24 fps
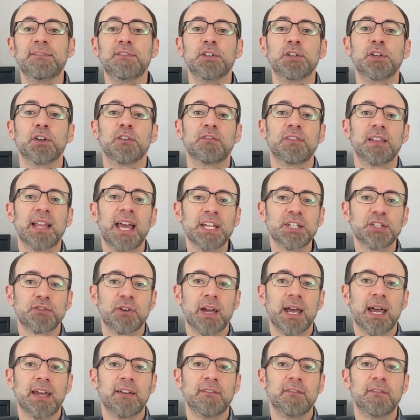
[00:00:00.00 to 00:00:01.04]
to your flash
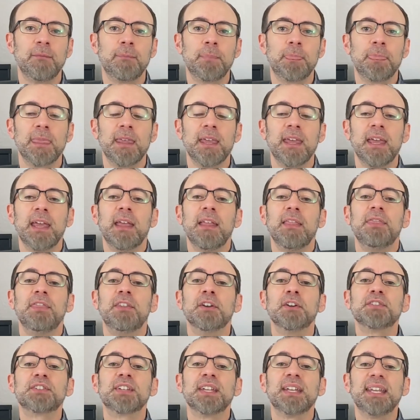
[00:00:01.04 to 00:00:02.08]
drive,
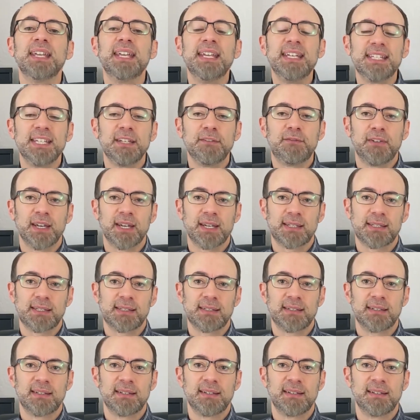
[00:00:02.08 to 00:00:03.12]
there's an easy fix.